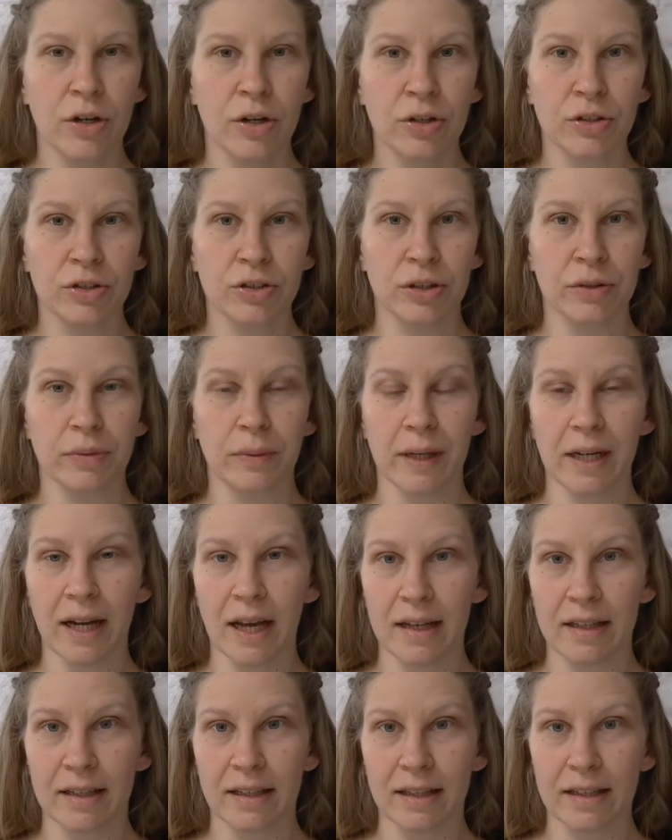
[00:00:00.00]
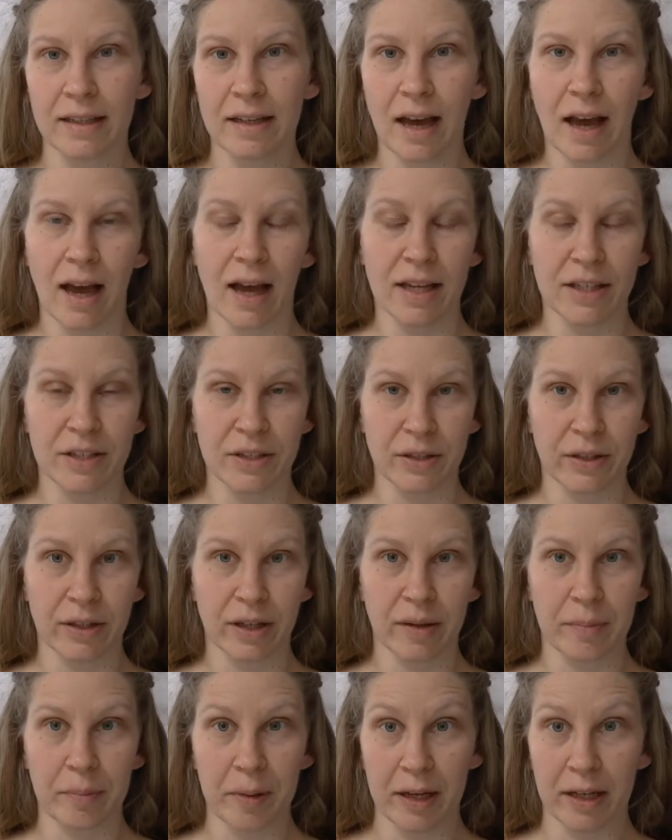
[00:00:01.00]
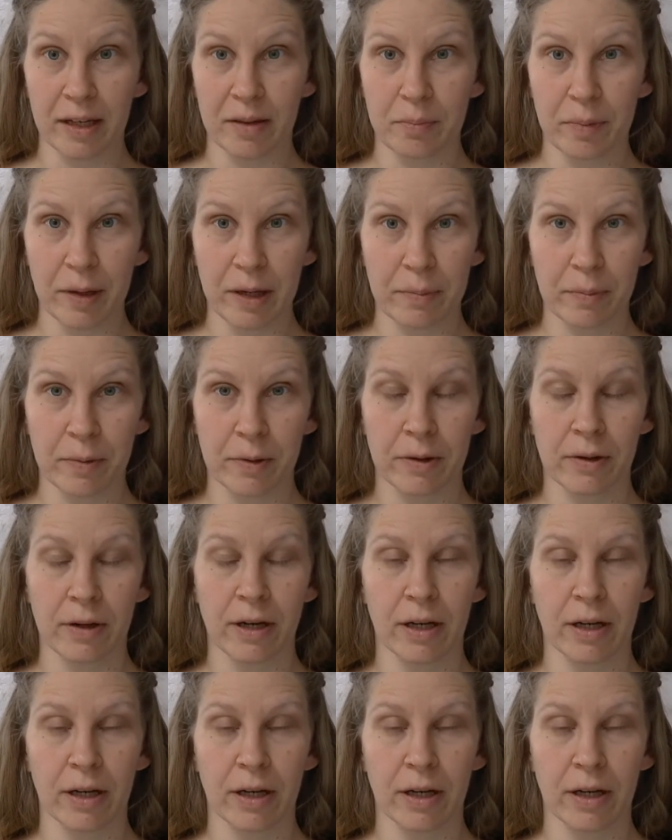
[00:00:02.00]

So what I did, I took a pen and paper